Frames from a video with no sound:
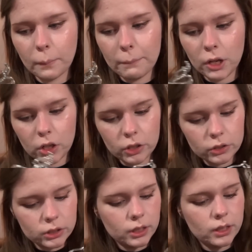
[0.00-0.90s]

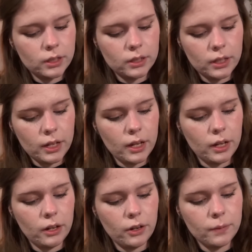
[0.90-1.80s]
part the
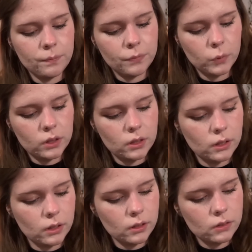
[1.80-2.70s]
hair with
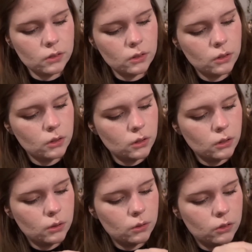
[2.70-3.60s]
this,
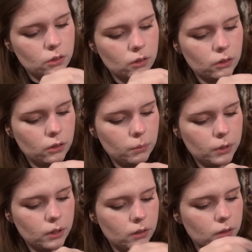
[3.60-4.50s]
which is a little
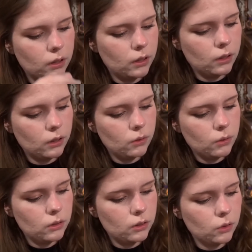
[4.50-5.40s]
bit
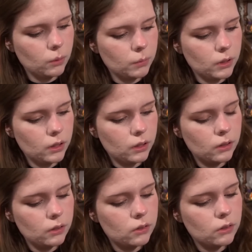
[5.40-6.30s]
tangled, it normally
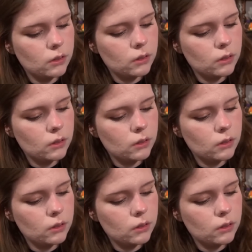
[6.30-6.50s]
is.